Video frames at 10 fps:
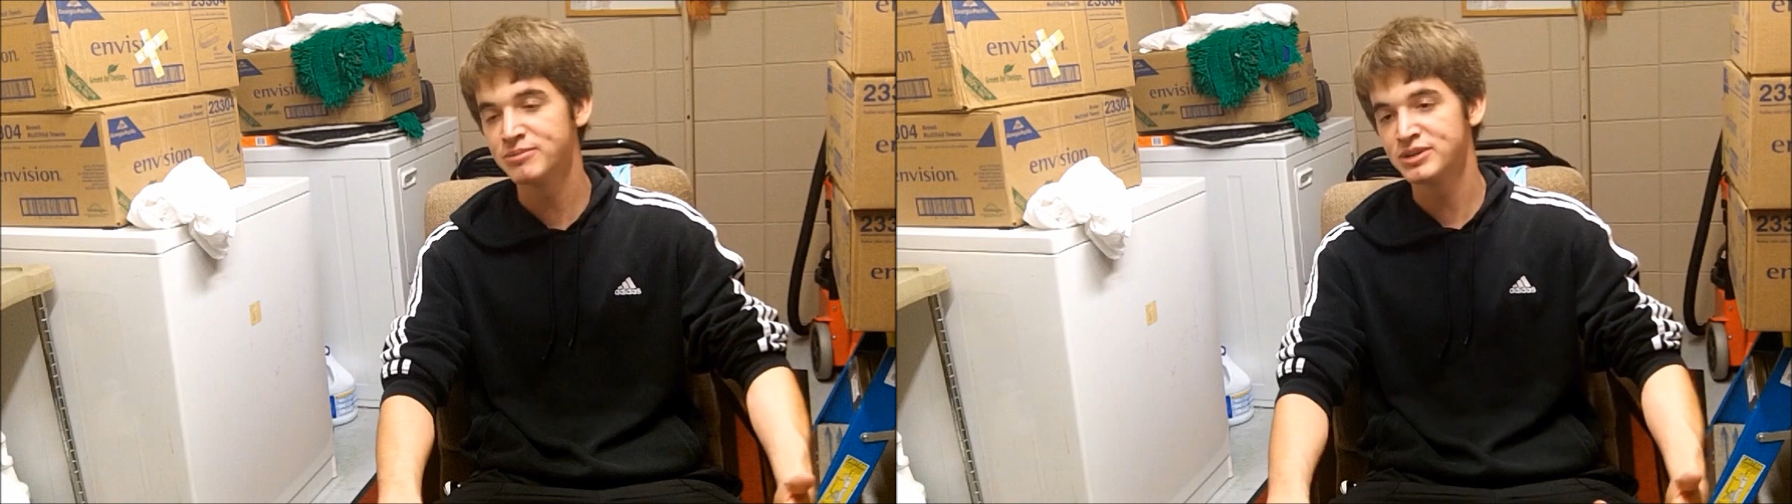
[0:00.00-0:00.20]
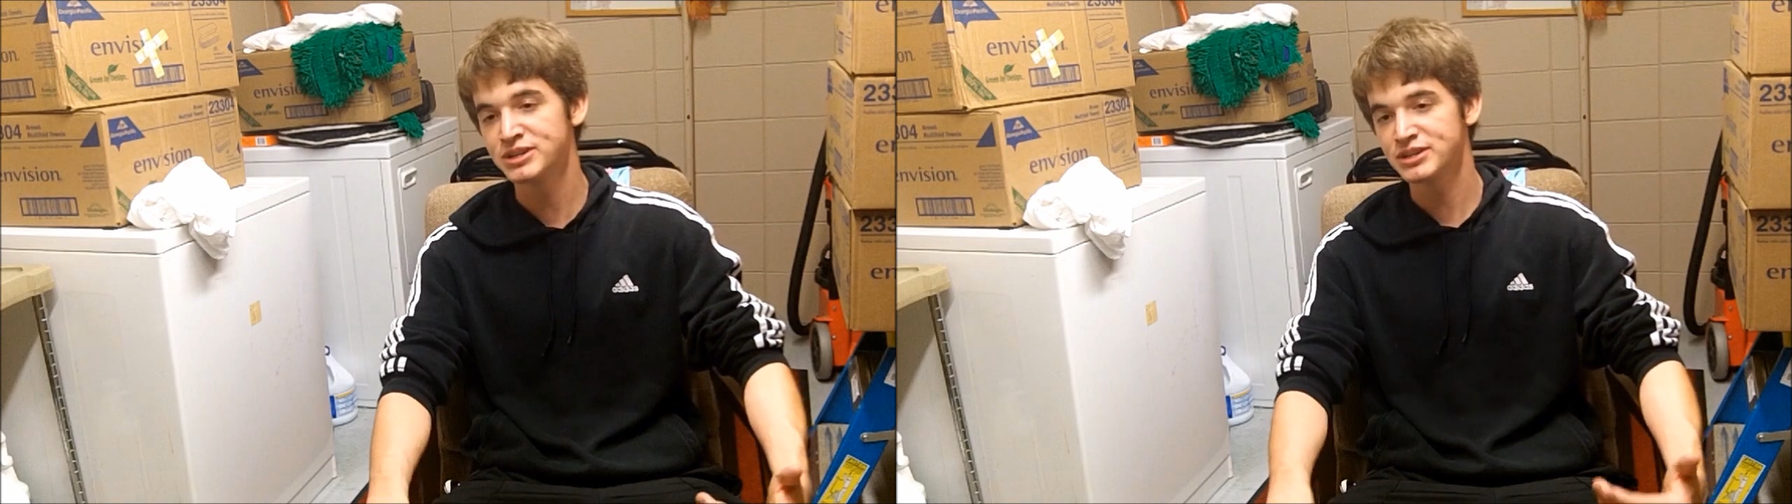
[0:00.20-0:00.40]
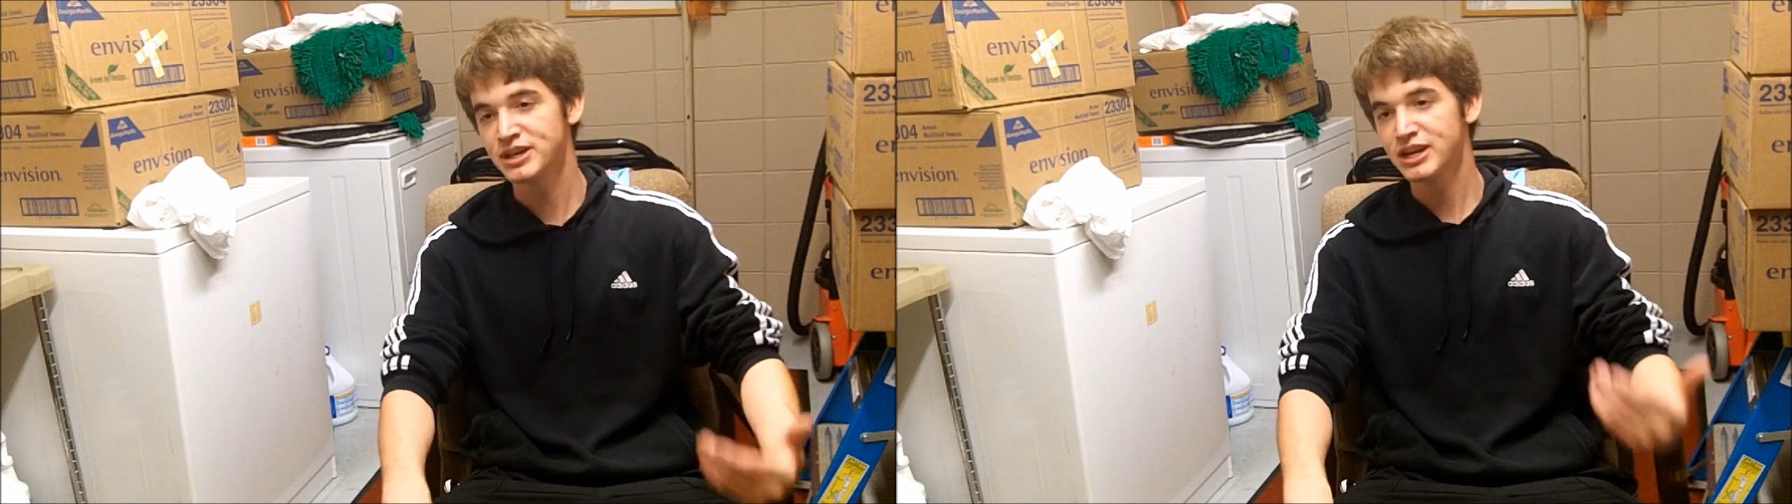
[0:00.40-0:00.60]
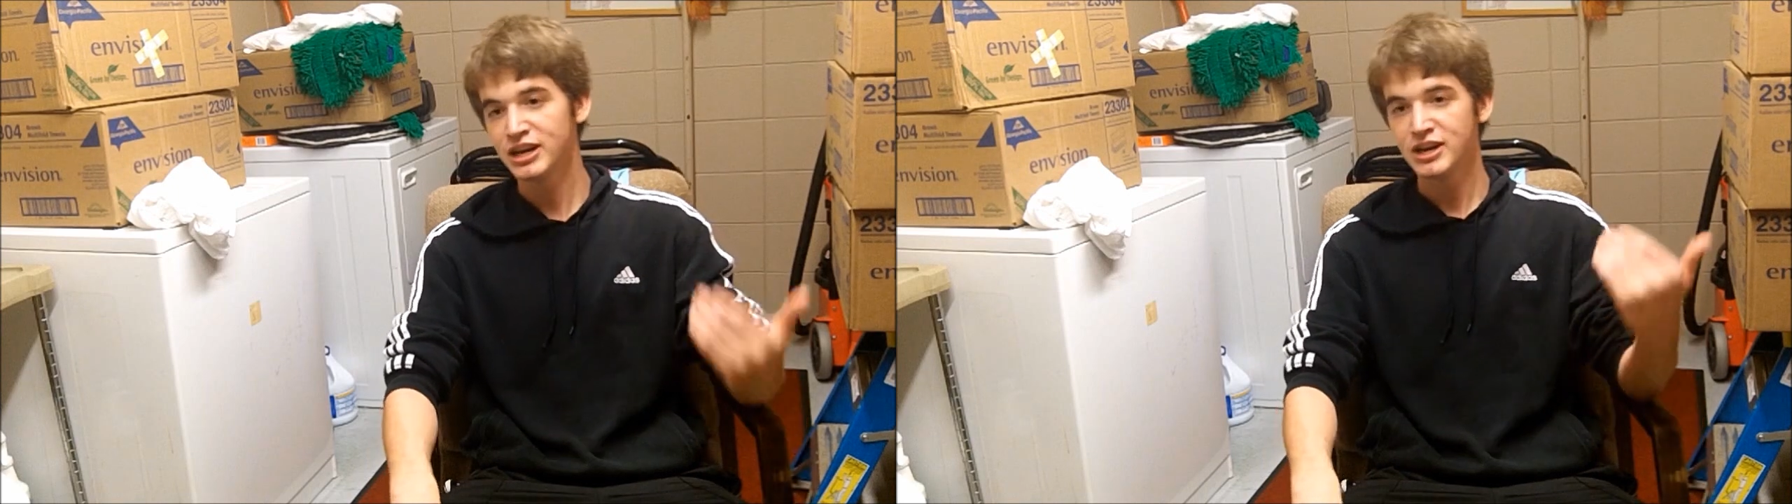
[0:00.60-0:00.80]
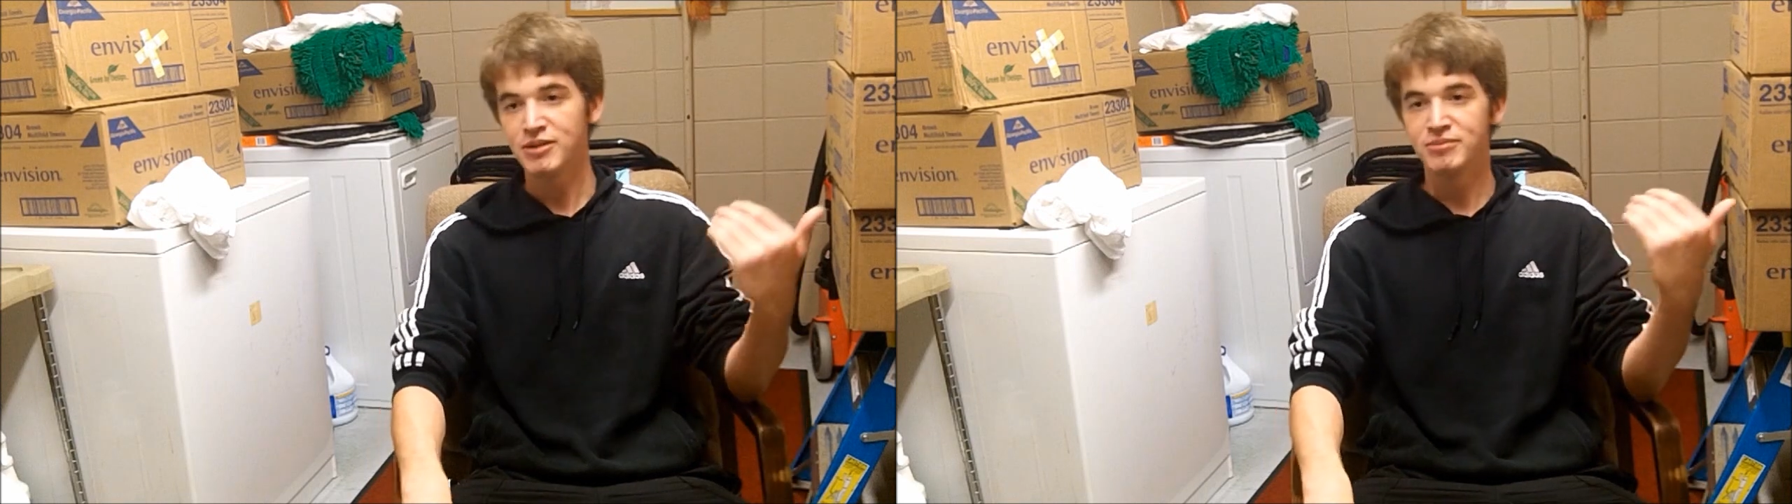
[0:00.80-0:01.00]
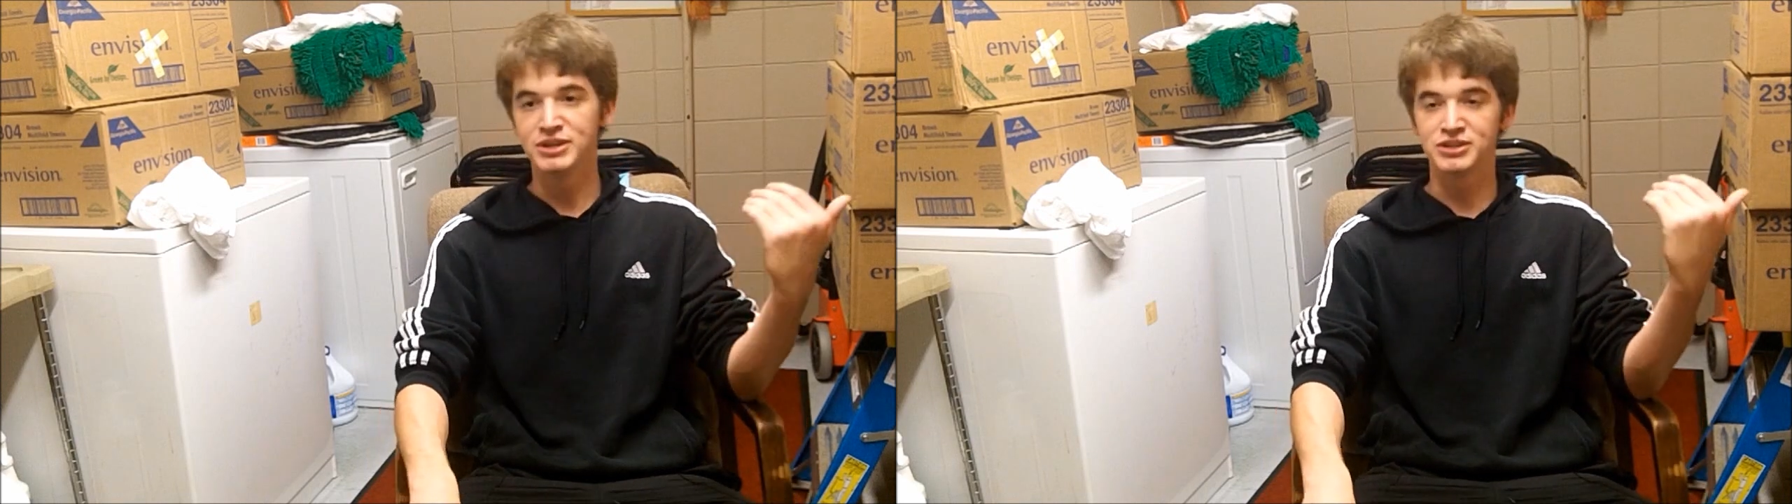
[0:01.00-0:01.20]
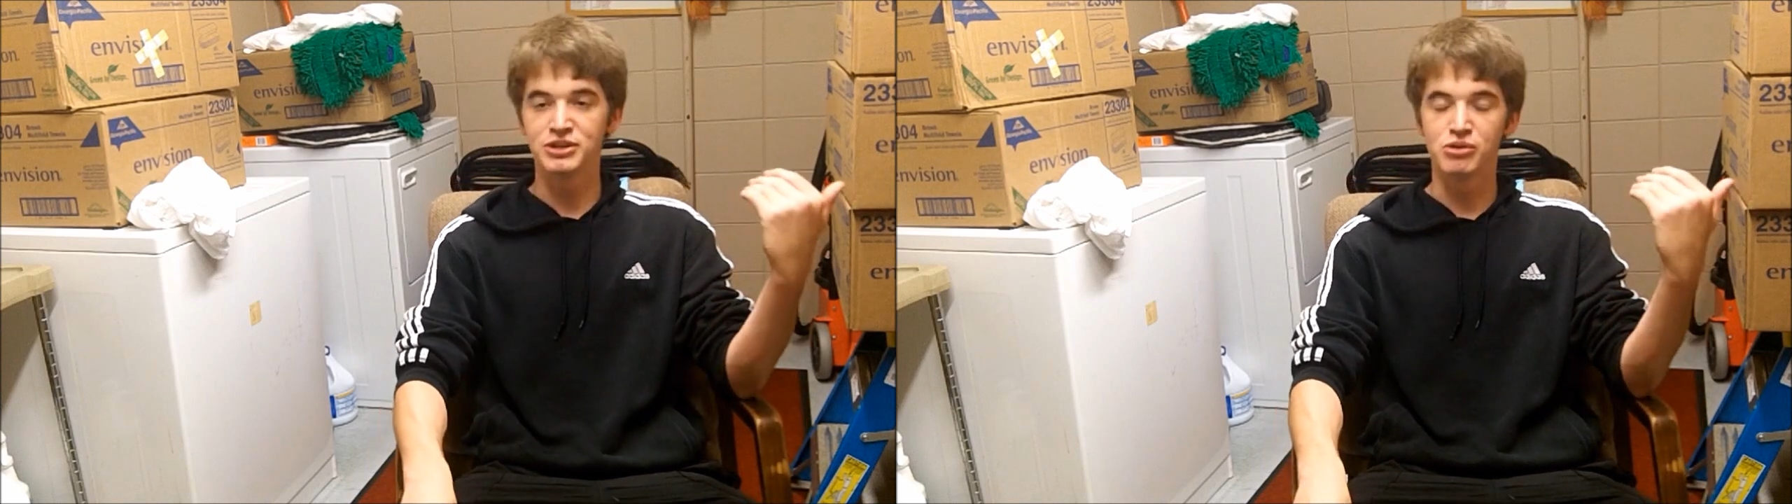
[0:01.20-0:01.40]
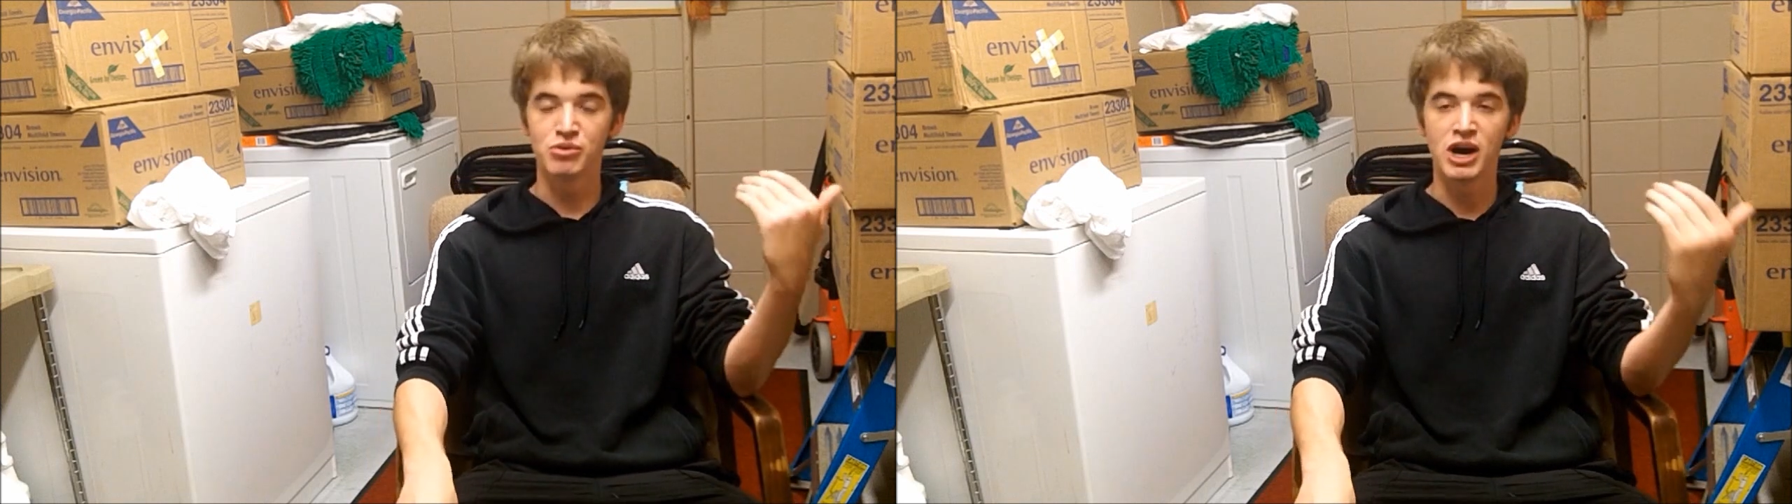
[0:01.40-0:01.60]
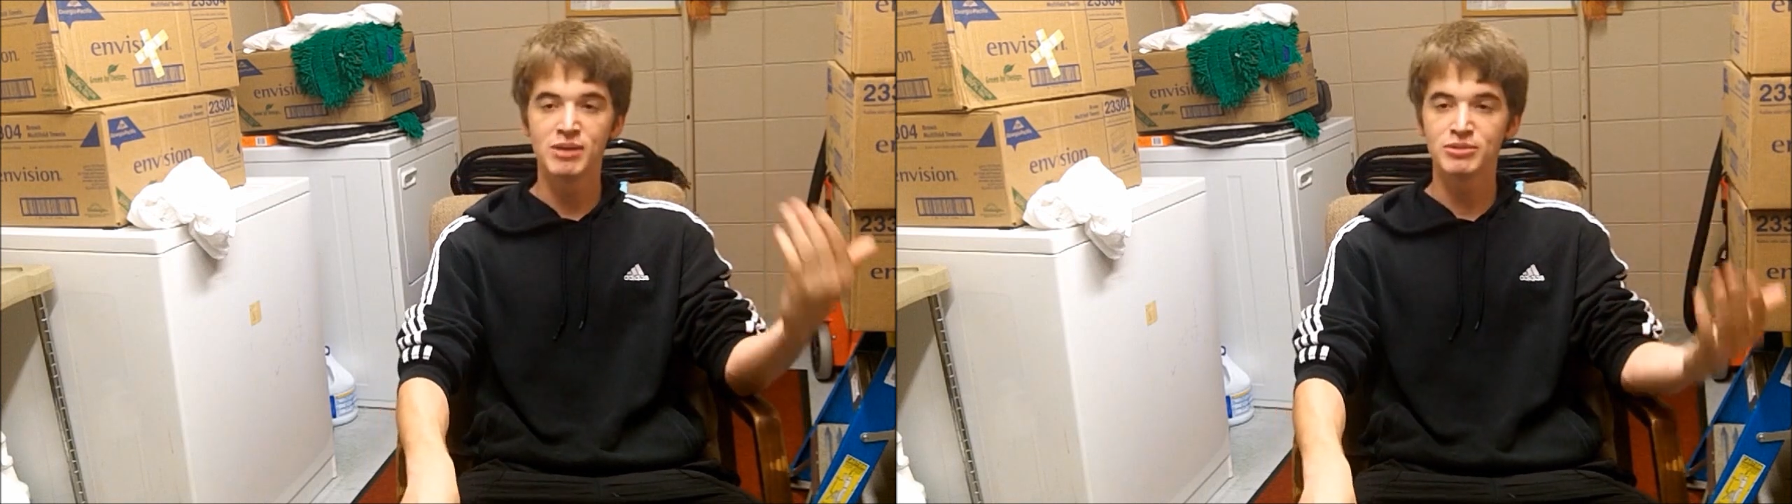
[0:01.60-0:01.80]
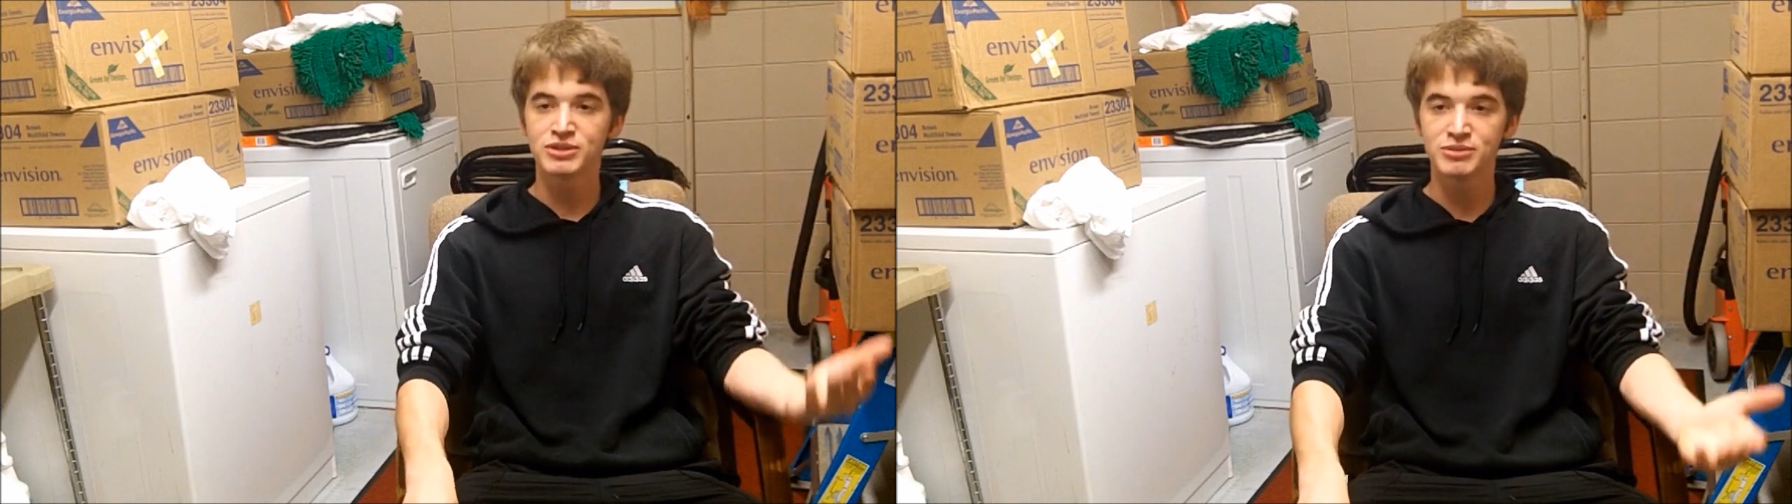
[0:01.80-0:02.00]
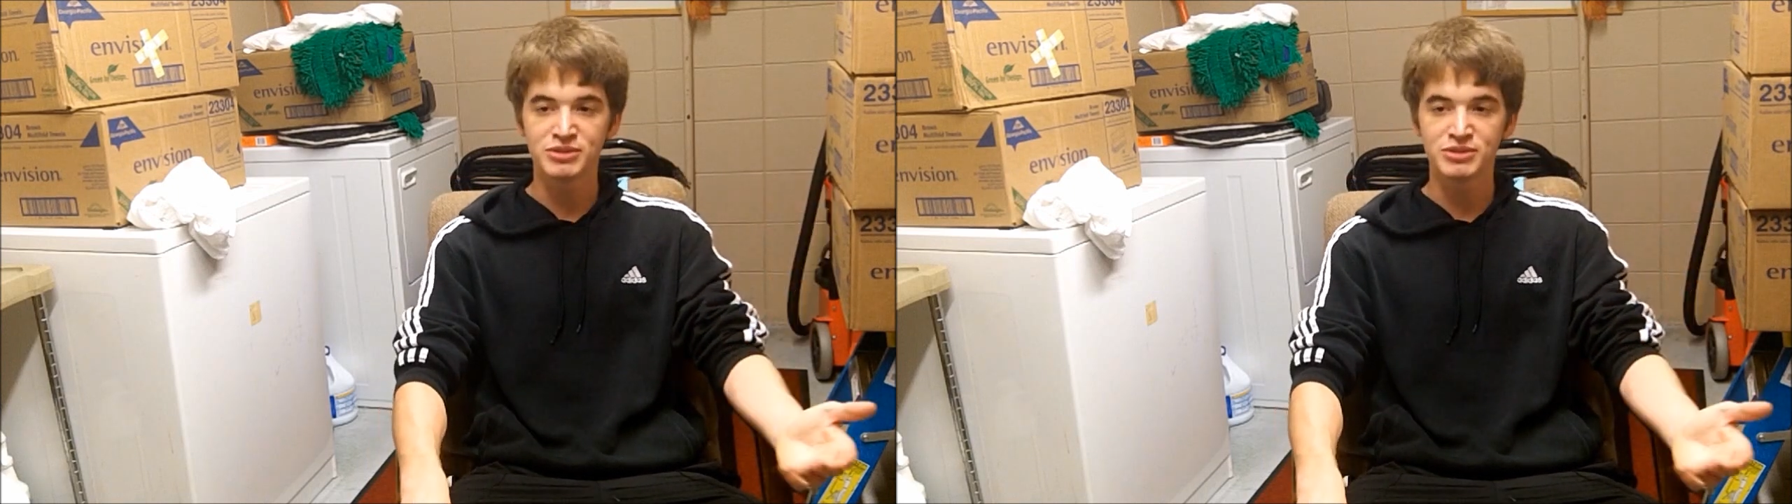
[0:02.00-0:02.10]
Miss Robertson,